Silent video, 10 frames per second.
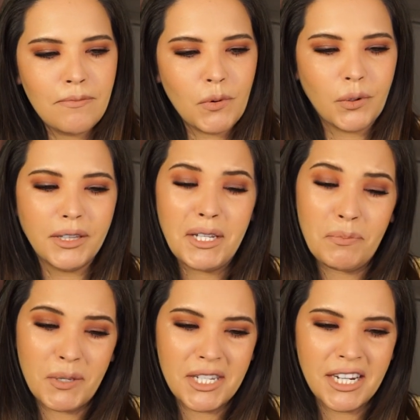or
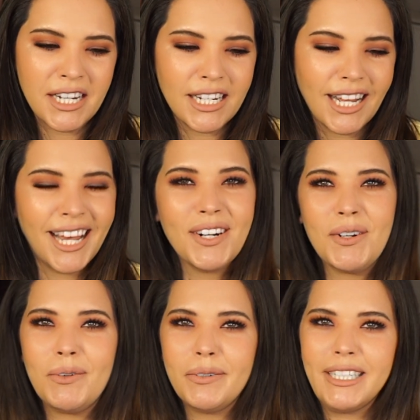lipstick. I don't
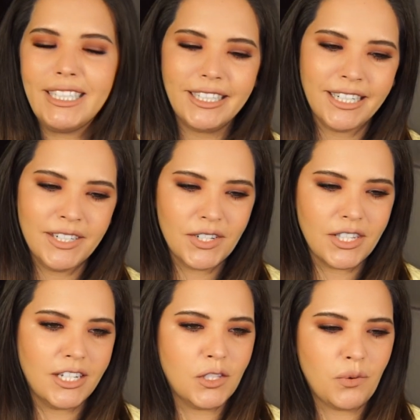know. I just
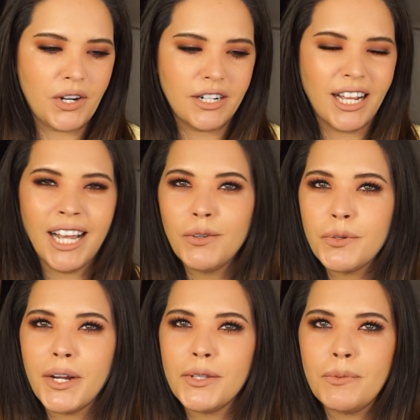think it's weird. I
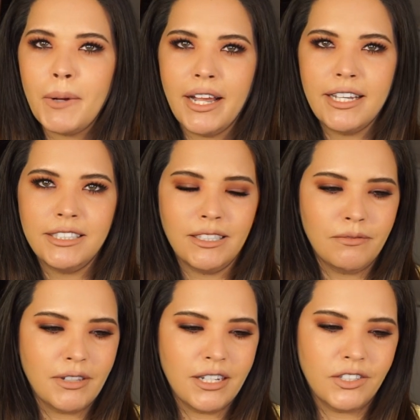would rather buy
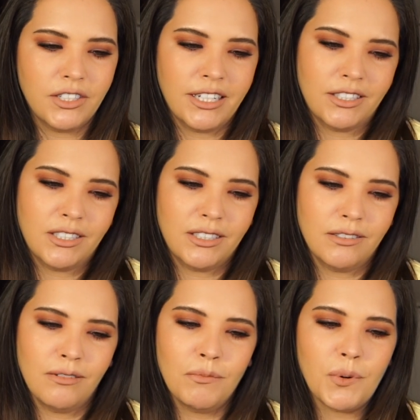something
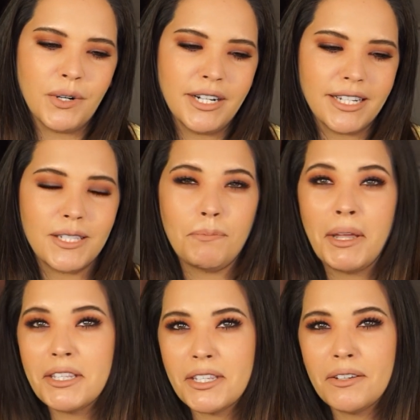that's more
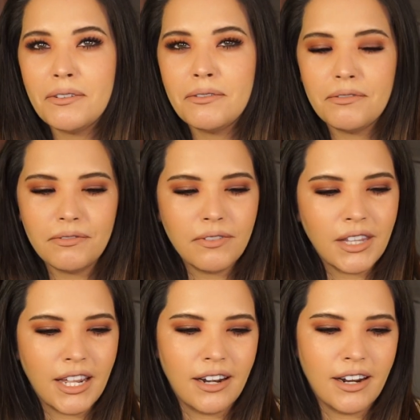inexpensive
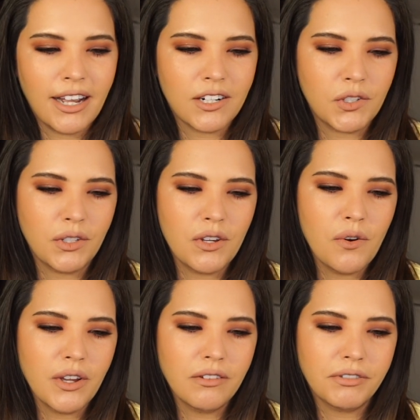than actually
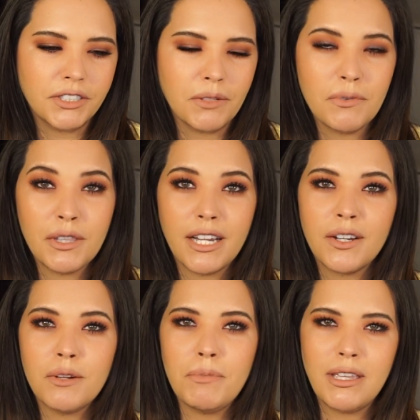going for something
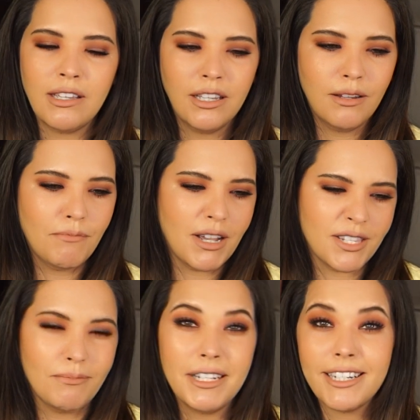that could be
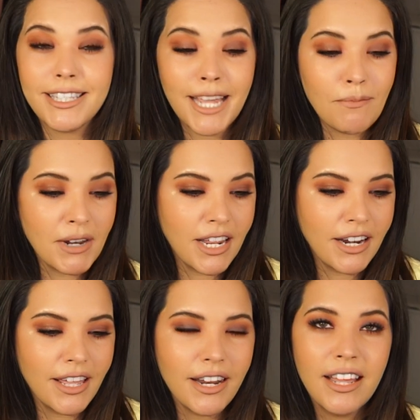possibly
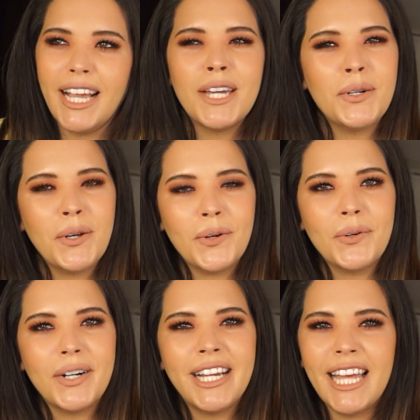contaminated. I don't
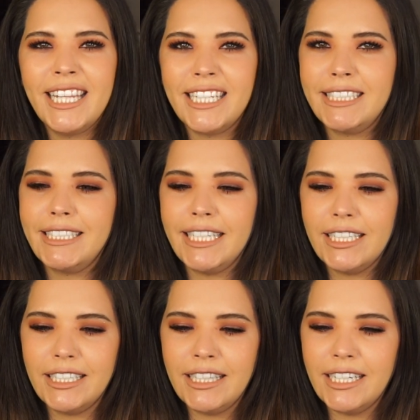know. Again, that's like
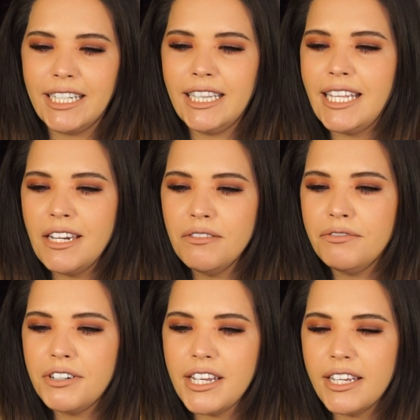the clean
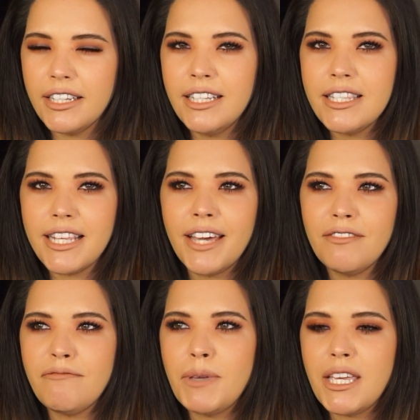freak inside
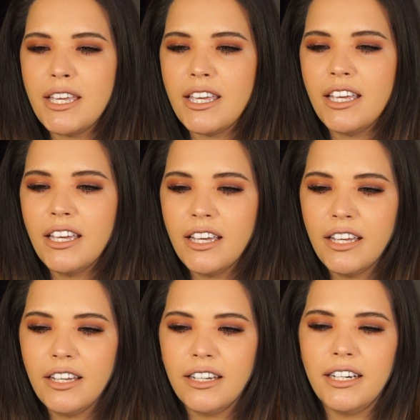of me.
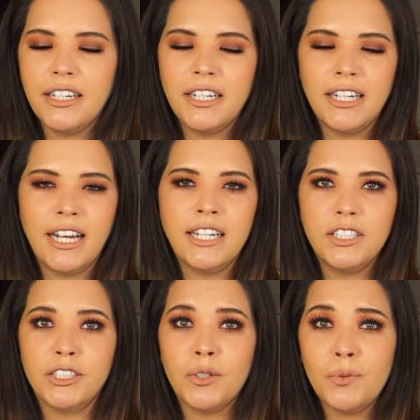I
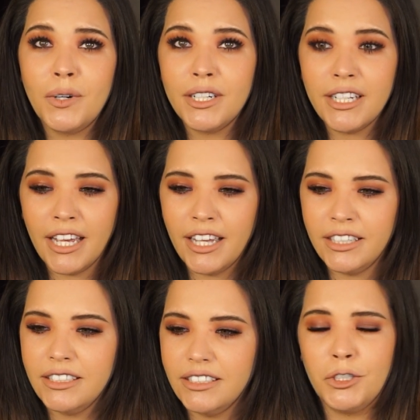just don't want to
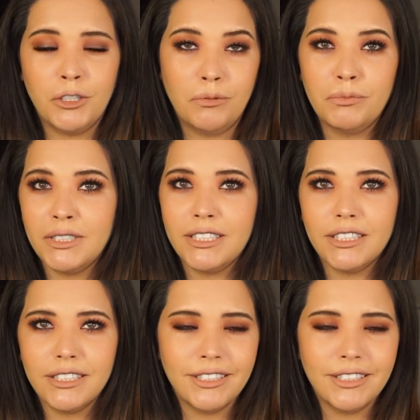get germs.